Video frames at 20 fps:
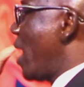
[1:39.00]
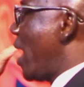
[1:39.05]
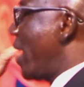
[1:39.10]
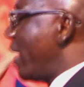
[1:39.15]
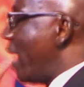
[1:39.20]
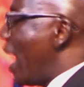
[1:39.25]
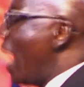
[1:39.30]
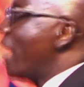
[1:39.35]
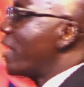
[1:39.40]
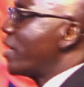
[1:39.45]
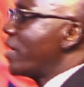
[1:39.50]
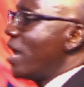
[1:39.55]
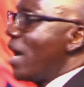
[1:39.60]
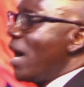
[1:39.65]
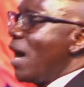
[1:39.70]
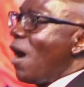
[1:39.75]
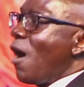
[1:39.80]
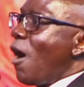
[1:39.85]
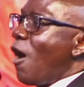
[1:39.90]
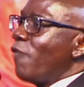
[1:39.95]
an
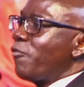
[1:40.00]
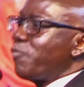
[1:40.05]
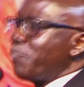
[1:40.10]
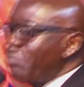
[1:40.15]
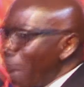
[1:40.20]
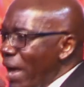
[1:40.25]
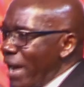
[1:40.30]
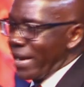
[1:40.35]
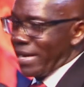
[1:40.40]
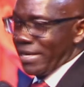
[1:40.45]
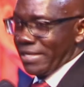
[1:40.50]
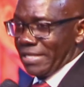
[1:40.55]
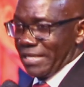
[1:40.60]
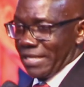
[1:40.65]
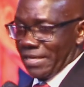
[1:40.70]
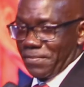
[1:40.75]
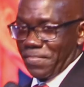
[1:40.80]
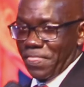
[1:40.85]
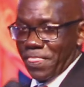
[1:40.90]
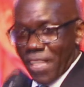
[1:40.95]
area of
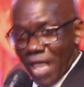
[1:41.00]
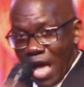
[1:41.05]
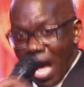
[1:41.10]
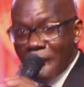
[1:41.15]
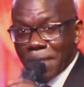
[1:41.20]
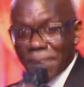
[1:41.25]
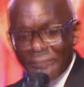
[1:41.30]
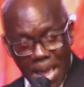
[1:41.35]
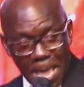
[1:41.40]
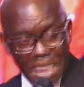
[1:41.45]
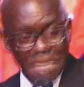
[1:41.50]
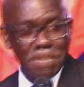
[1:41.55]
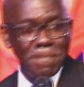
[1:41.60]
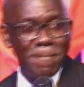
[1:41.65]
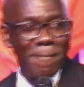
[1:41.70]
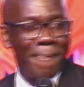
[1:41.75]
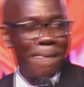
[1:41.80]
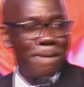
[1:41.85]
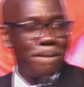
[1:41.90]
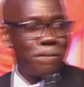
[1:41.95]
parenting. Amen?
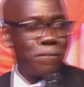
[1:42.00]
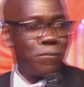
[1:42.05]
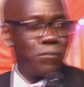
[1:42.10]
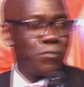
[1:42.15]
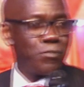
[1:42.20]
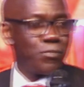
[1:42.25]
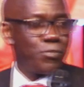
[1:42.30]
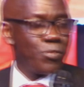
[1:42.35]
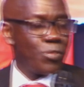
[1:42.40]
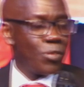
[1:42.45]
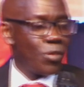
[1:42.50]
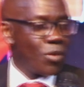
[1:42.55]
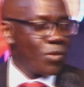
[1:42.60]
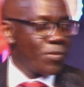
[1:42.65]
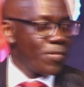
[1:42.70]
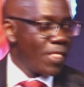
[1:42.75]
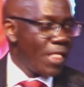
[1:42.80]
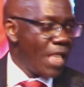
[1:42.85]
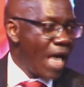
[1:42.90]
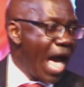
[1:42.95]

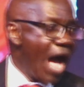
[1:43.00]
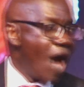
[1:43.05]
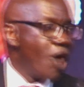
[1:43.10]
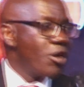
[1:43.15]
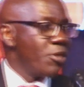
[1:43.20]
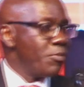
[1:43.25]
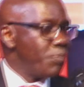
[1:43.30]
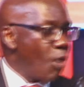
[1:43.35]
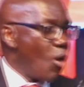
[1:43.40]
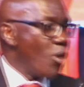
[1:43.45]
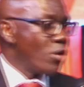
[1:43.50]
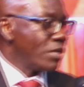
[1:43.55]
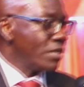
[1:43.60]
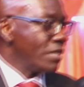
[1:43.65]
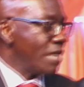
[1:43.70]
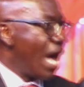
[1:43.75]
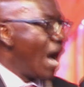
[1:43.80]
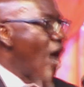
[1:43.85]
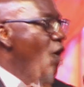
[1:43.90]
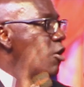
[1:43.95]
How
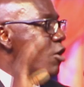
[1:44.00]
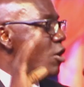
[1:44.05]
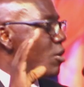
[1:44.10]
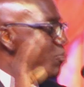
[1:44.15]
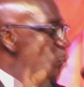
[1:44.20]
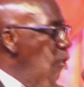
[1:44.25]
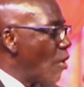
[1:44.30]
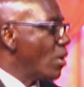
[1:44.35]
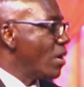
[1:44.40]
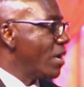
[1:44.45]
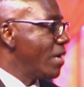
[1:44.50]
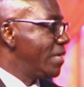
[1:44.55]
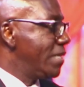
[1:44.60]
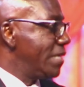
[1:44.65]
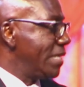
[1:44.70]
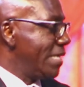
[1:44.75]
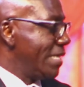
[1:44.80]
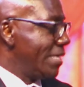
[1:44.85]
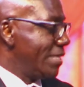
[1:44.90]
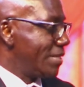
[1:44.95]
important
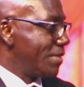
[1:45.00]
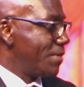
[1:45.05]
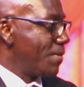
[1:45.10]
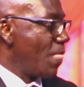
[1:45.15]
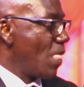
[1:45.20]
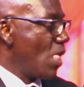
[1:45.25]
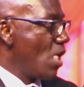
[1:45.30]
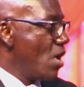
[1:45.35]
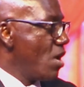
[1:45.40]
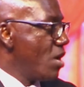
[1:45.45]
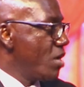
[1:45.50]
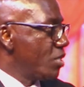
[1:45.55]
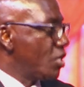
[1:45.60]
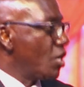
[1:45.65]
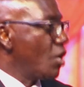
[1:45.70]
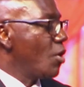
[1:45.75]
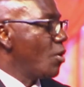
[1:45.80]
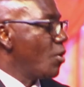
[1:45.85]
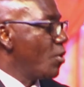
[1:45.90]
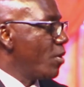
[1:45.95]
it is.
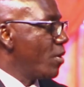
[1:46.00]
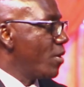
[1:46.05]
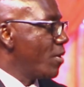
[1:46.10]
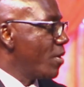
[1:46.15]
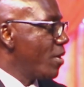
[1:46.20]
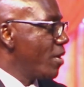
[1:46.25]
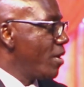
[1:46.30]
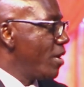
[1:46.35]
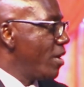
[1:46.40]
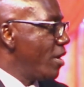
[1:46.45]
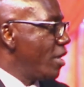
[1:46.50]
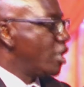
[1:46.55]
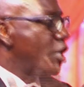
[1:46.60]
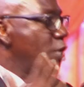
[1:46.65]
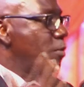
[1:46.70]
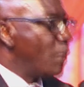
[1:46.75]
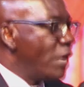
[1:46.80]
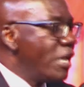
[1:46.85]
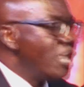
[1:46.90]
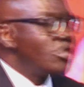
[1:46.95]
So
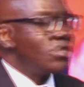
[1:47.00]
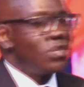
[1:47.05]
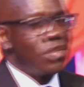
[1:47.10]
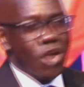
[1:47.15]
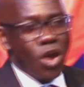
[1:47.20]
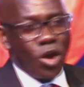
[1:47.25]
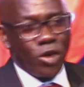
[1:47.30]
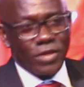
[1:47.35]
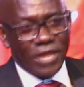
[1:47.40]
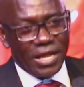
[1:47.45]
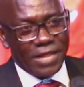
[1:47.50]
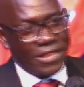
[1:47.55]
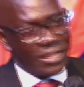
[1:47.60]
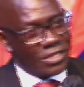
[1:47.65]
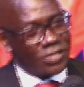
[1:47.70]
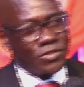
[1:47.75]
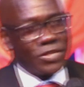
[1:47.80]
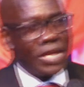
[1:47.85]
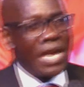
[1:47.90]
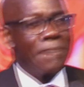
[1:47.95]
it pleased God that
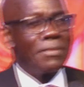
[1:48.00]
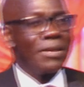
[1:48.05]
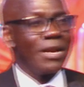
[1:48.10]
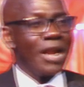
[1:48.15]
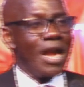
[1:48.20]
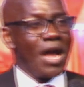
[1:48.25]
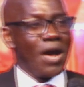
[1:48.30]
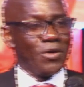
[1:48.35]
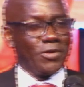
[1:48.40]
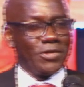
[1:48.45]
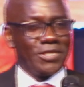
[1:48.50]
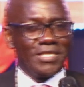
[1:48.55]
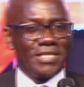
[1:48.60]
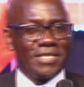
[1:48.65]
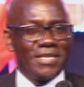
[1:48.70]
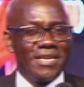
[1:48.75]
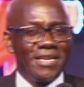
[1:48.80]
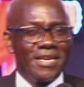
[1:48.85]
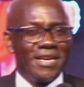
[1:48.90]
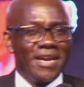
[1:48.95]
this time around,
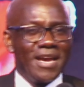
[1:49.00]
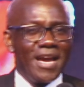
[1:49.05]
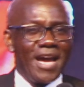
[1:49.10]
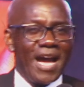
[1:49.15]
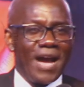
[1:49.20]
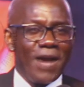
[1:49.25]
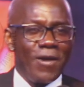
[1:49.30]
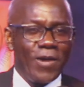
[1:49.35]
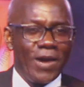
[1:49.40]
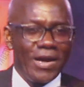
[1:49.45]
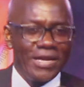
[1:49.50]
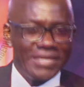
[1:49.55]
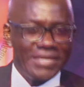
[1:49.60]
our